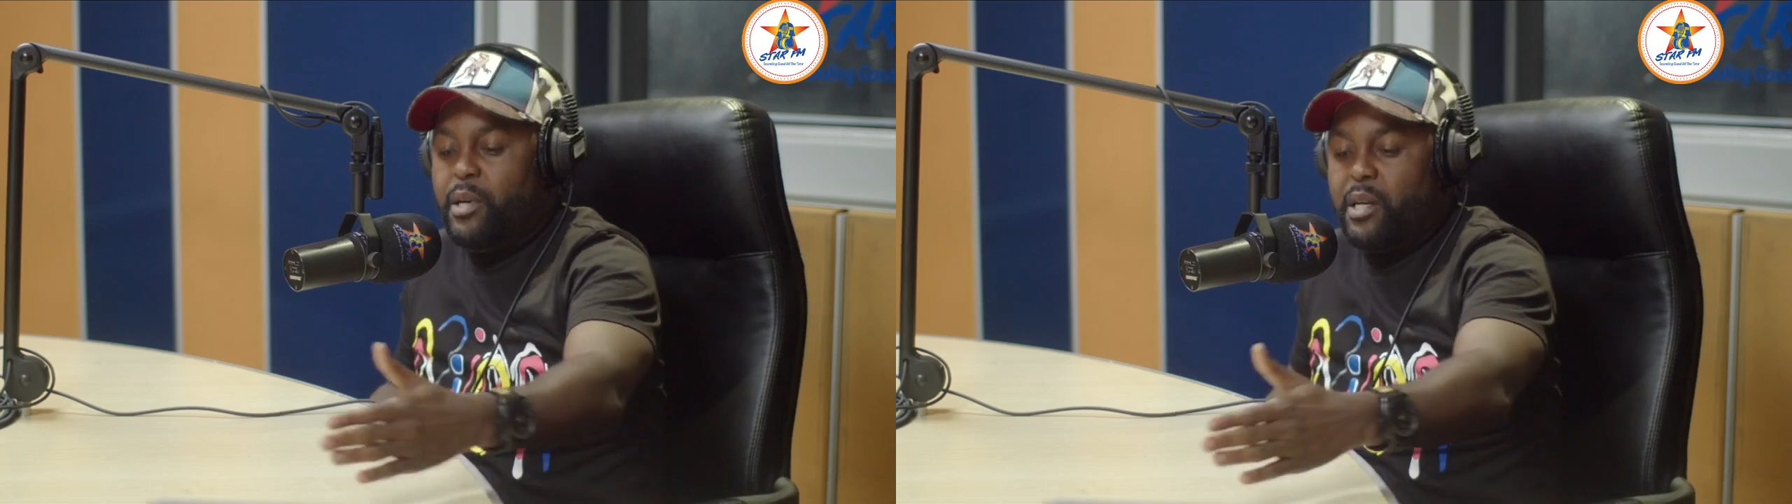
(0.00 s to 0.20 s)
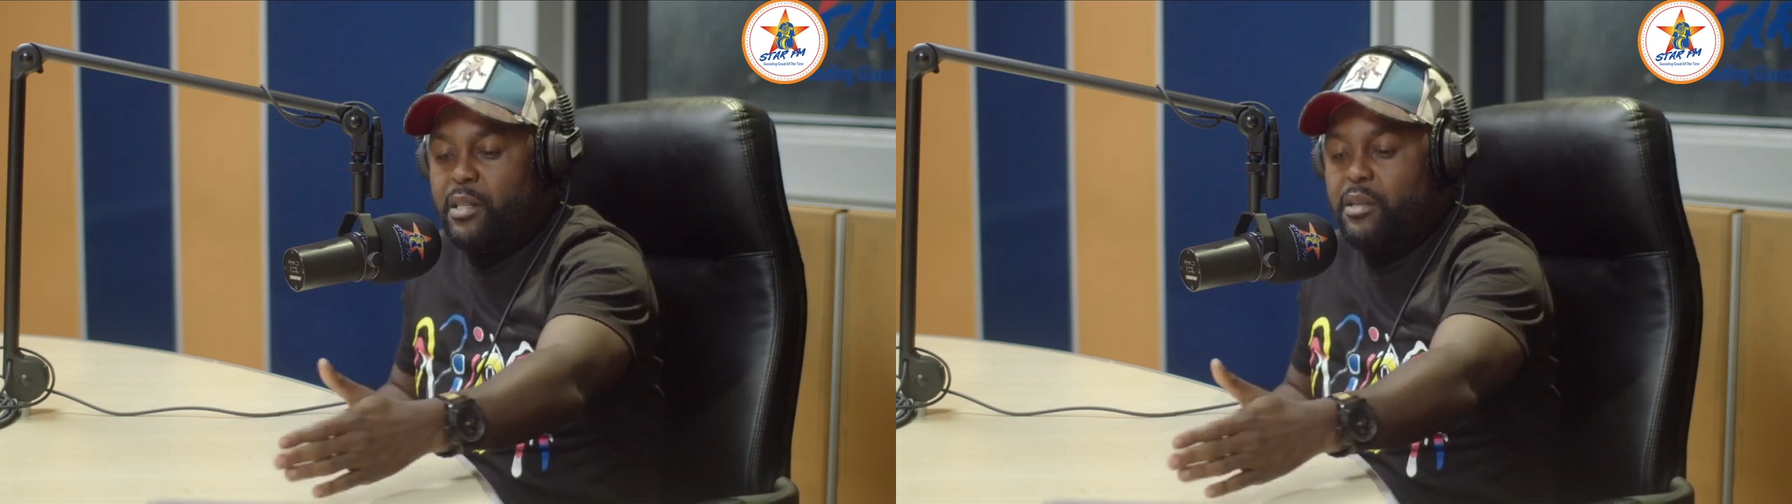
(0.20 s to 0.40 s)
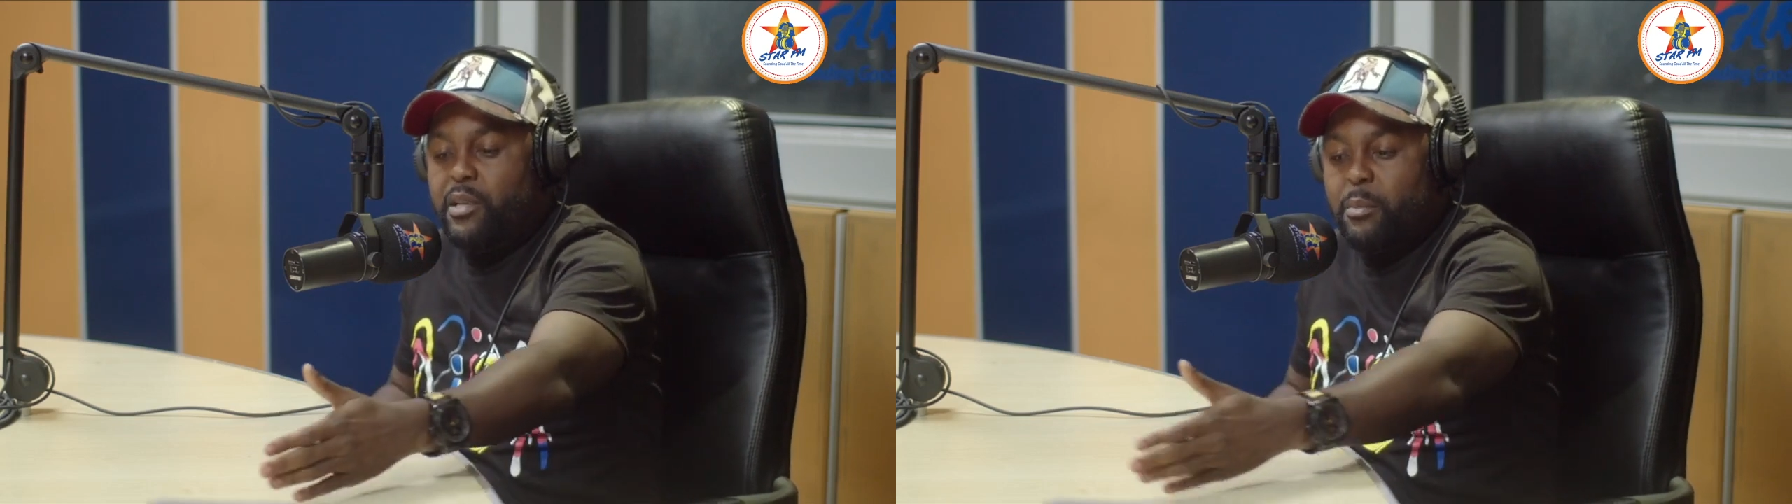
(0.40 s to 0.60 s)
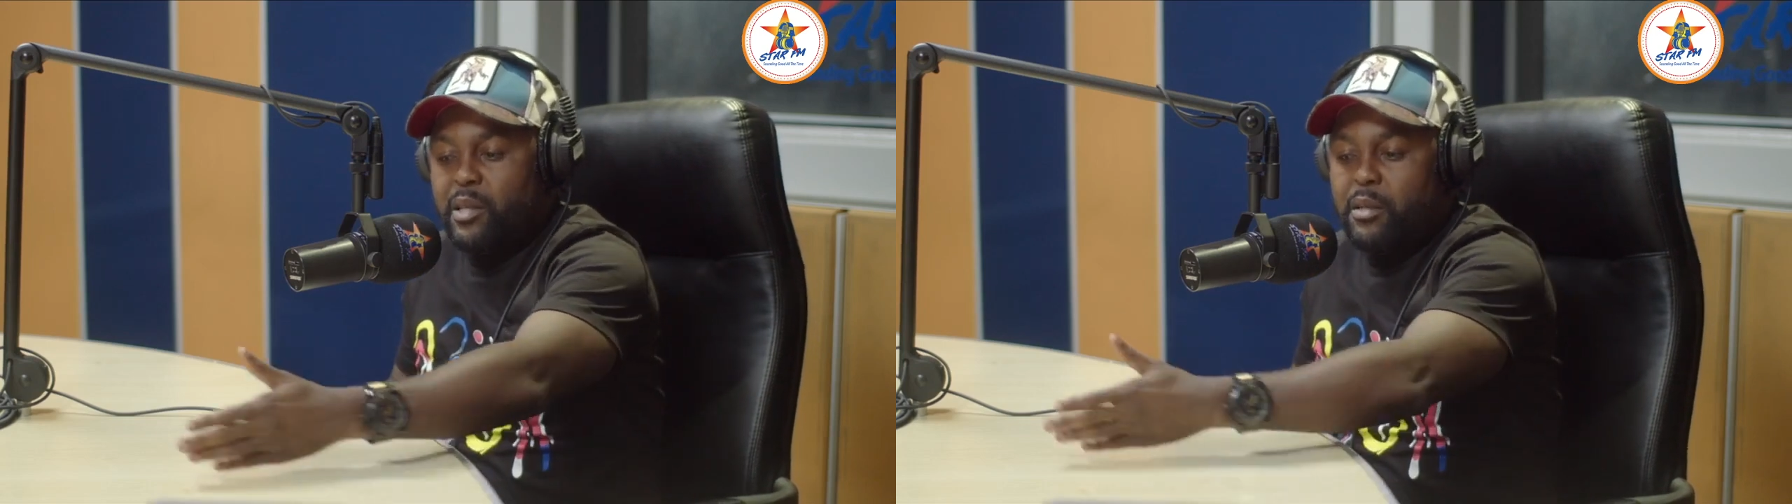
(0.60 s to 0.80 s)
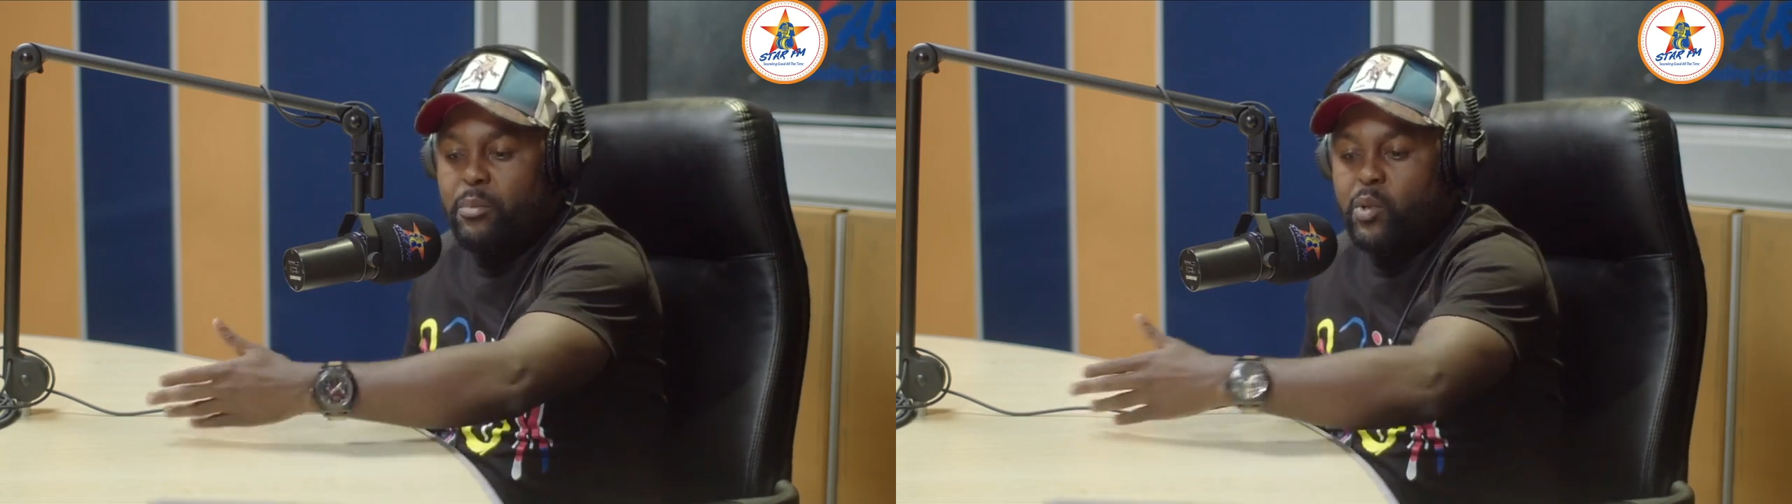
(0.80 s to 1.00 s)
but even
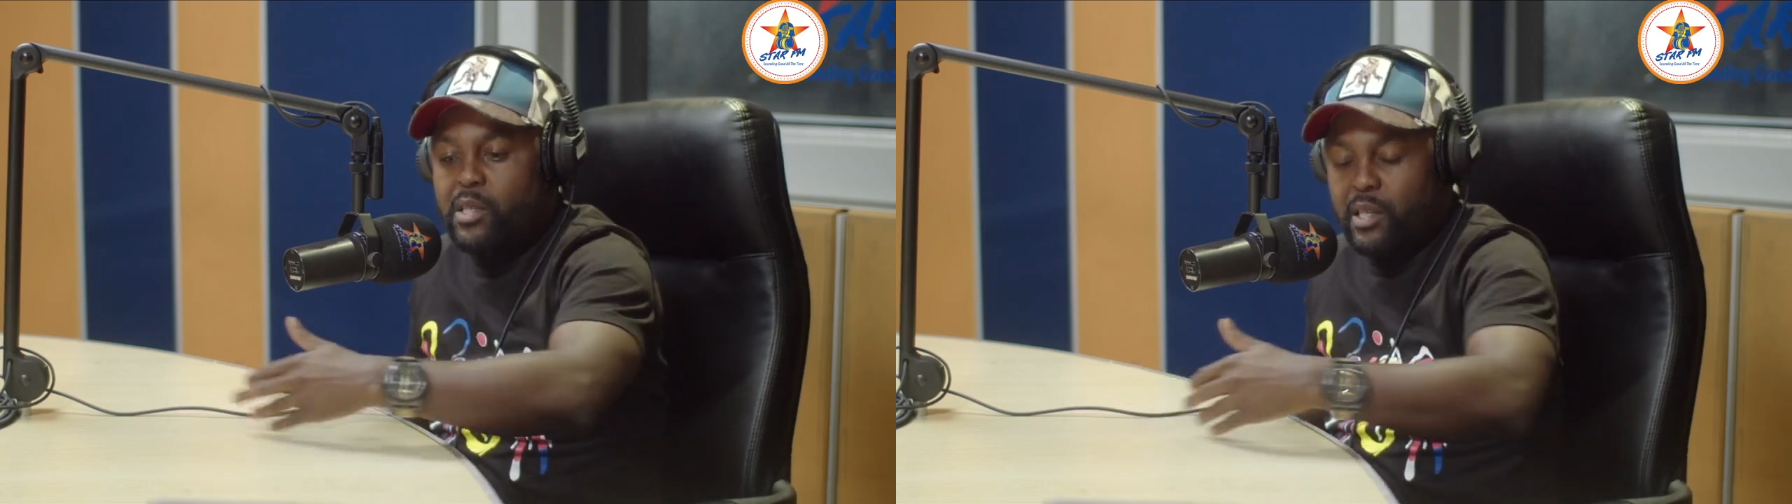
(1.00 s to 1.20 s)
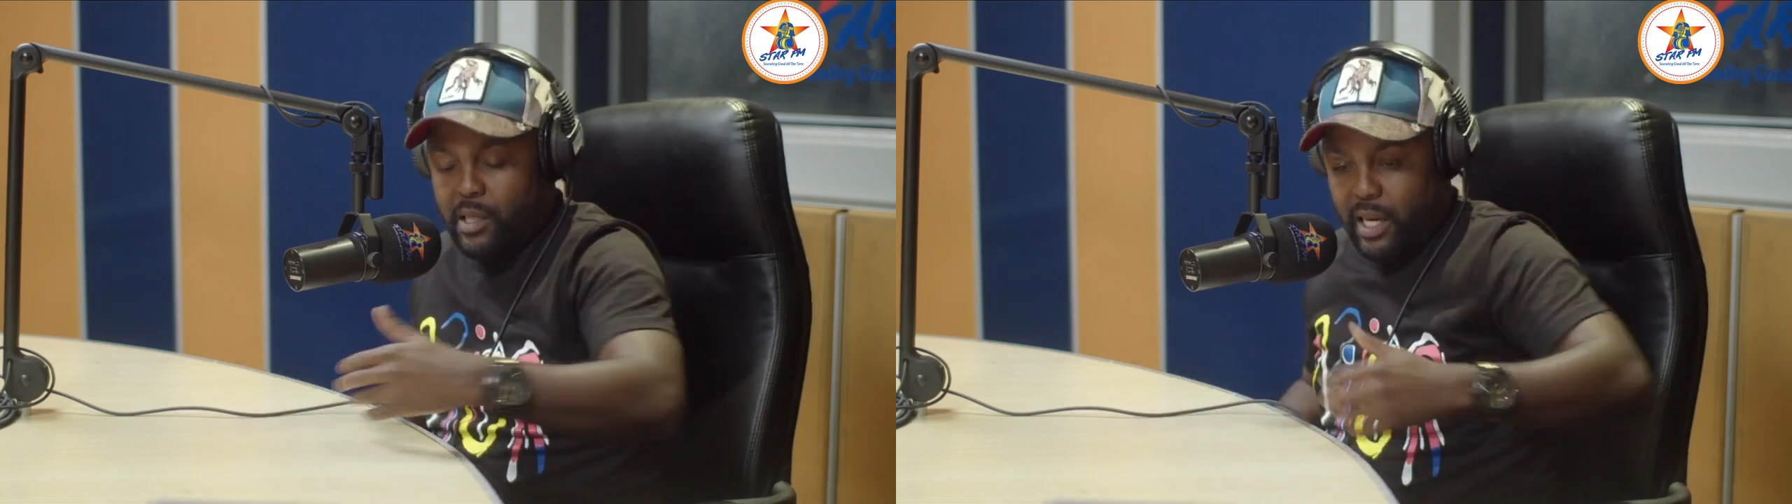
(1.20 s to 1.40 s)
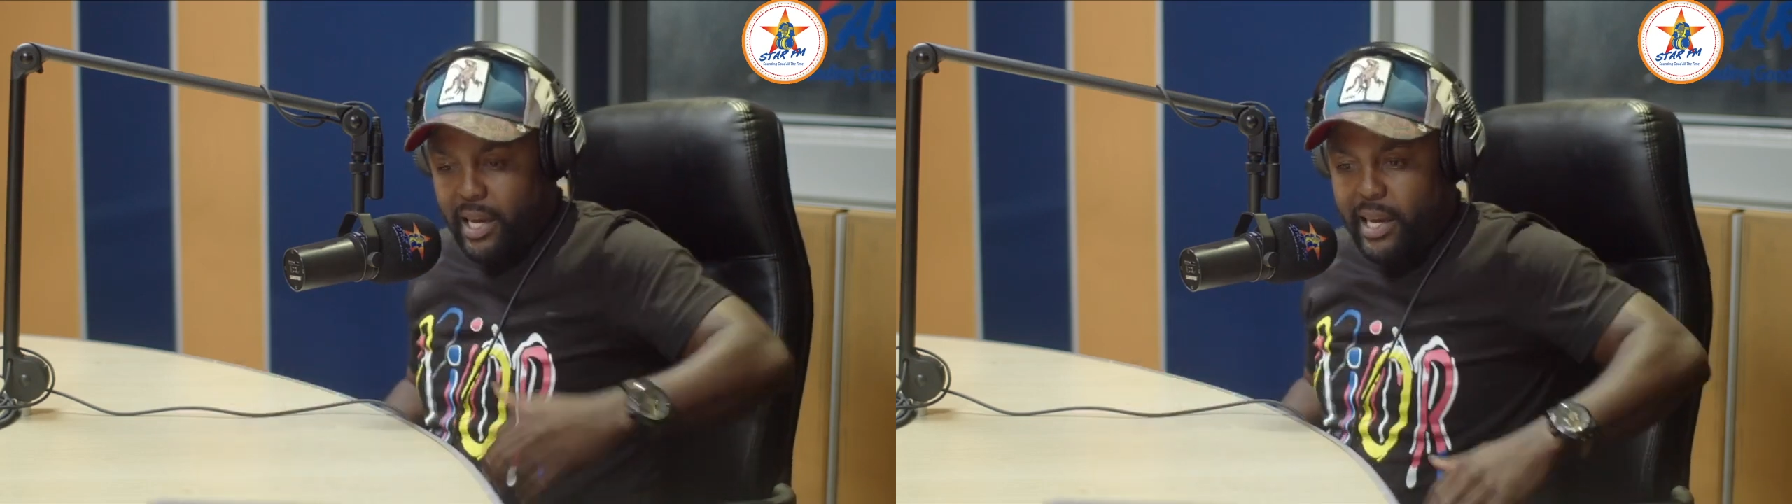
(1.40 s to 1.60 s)
about the music